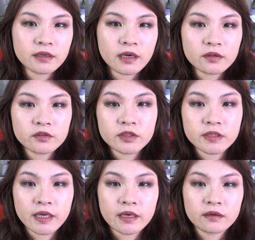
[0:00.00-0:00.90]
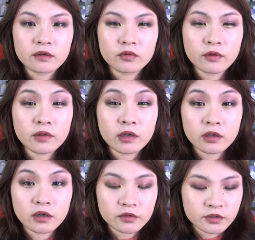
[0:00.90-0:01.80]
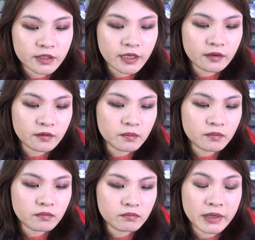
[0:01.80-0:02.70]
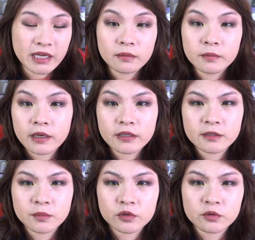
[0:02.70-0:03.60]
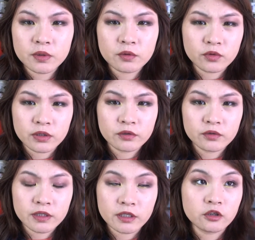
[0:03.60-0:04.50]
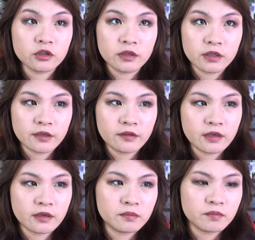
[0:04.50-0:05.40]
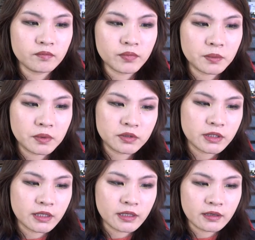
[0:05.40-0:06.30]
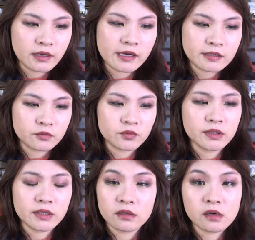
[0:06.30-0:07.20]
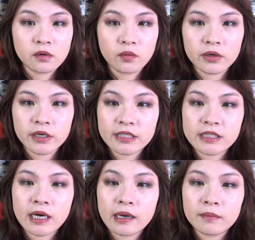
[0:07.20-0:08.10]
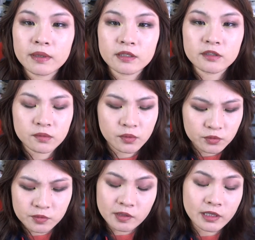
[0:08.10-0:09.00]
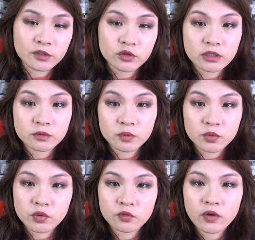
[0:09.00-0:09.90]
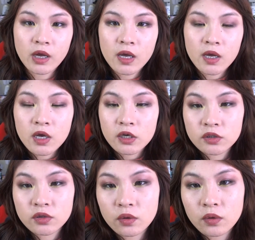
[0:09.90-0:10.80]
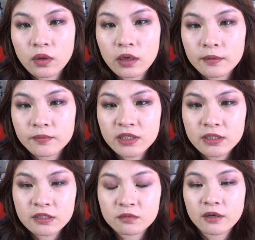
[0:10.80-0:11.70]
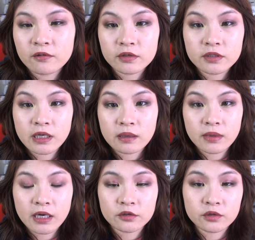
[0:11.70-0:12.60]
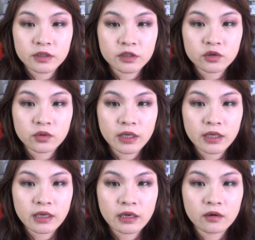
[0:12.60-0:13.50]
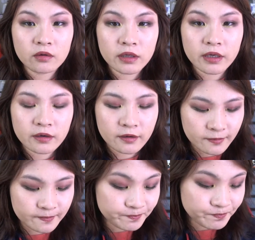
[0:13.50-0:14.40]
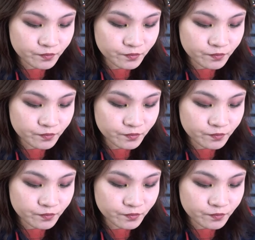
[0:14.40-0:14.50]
Color Stay, Revlon Color Stay makeup line is supposed to be really, really good. I think people say that it has a really long wearing time and it's supposed to be like transfer proof. So um, this is my first time actually trying out like um,